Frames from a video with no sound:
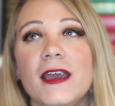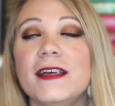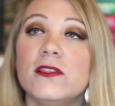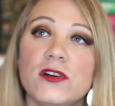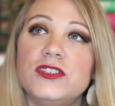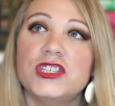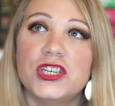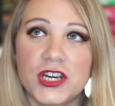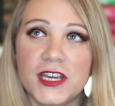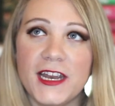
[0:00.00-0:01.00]
it looked
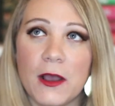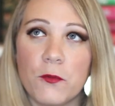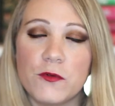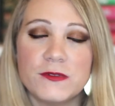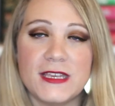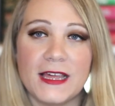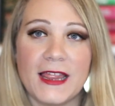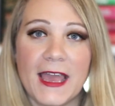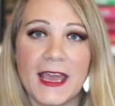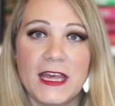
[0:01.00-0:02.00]
good. I won't say
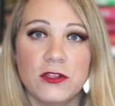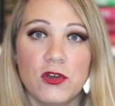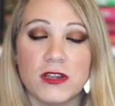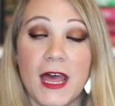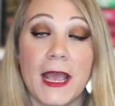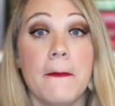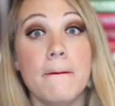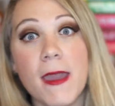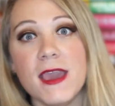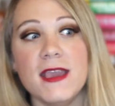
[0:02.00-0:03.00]
like it looked like
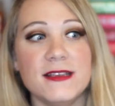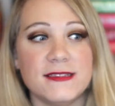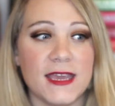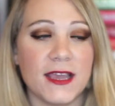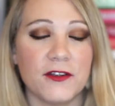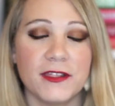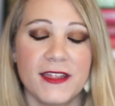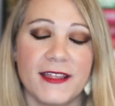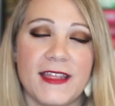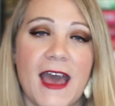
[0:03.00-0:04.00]
amazing or
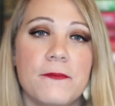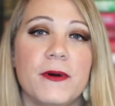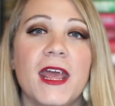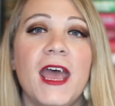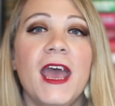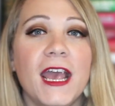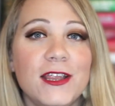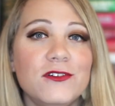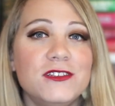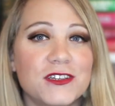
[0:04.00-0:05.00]
anything like that, but
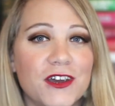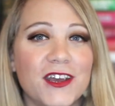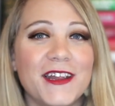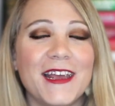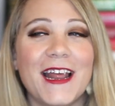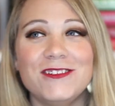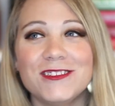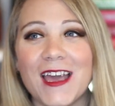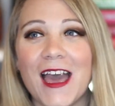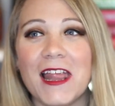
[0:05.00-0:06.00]
it looked good, and I
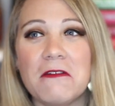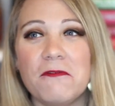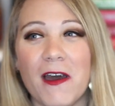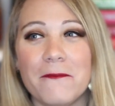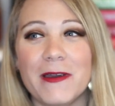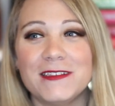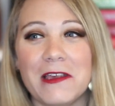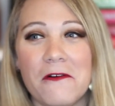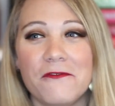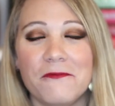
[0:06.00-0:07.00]
just kind of found
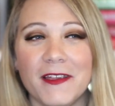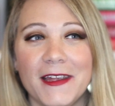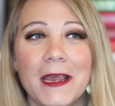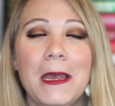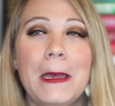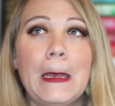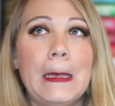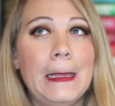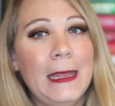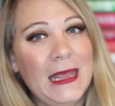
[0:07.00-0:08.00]
myself feeling
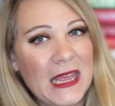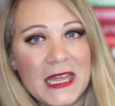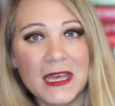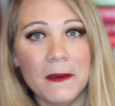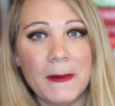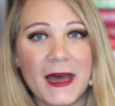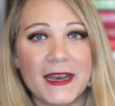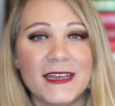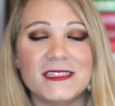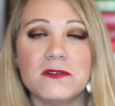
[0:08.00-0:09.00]

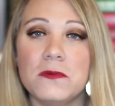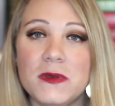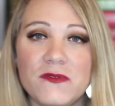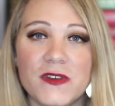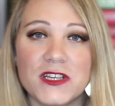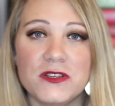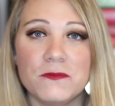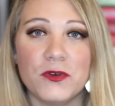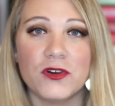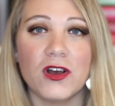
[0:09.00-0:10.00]
about it. It's a woman's
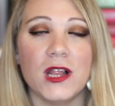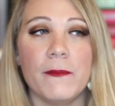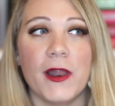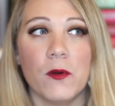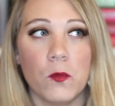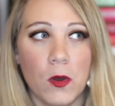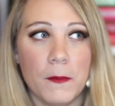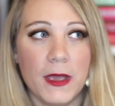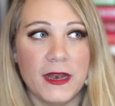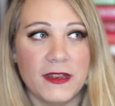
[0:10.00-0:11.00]
fiction book all about a
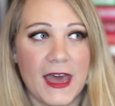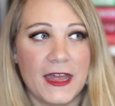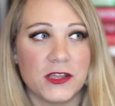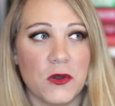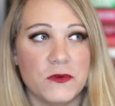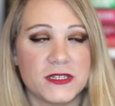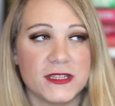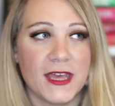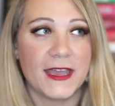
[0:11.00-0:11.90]
woman that goes to